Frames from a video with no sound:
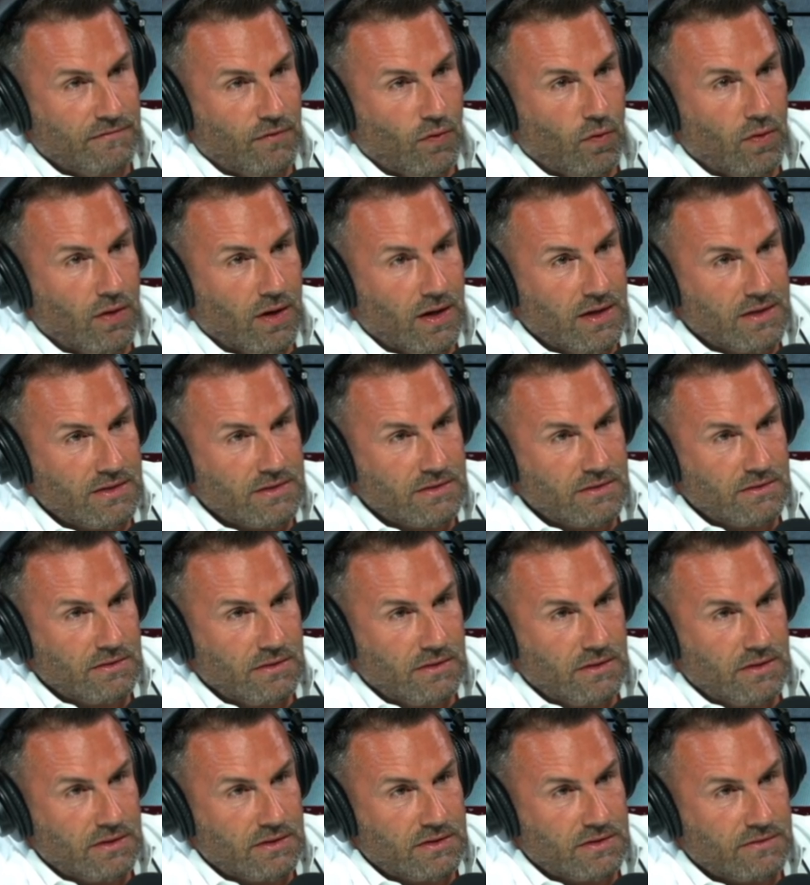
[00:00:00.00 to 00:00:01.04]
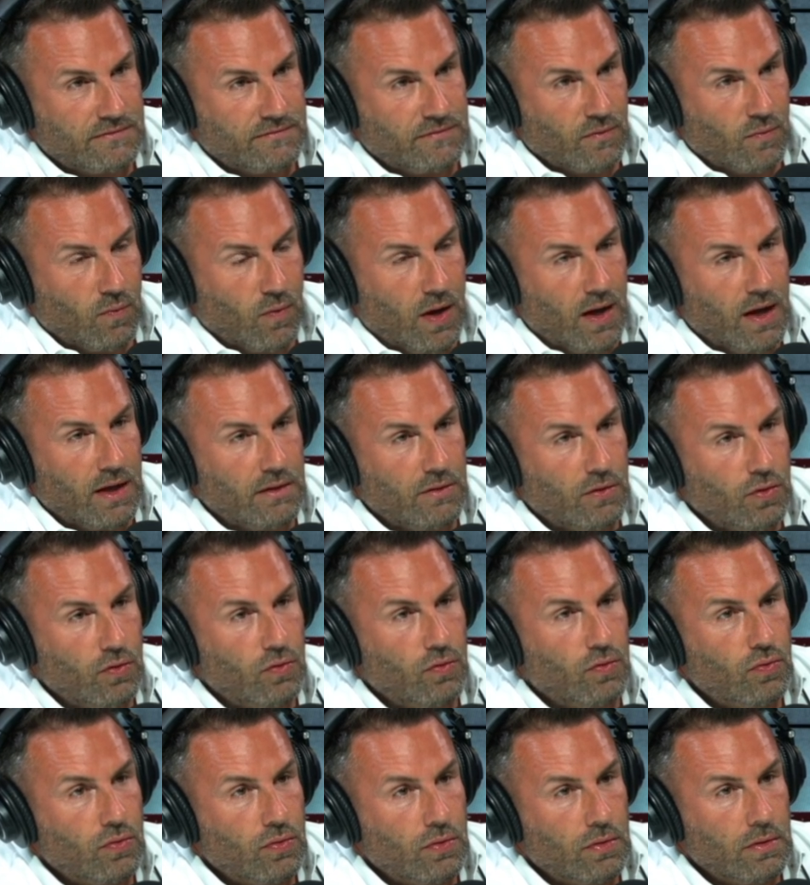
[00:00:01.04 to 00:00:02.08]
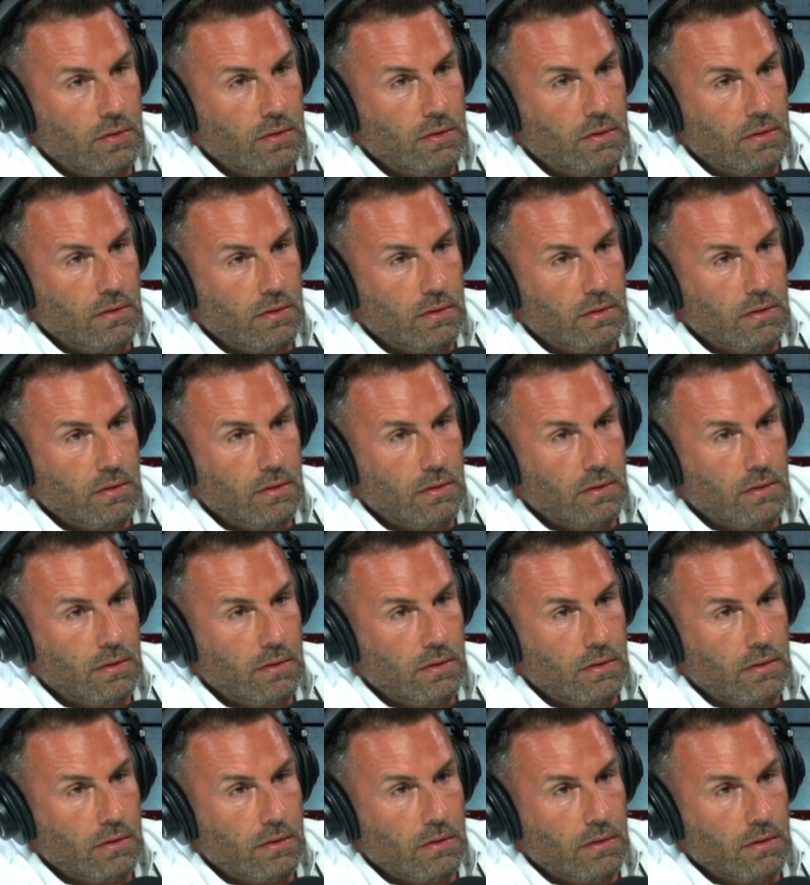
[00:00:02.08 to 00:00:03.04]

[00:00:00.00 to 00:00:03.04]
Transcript: for us. This yeah. is for what? Who? For the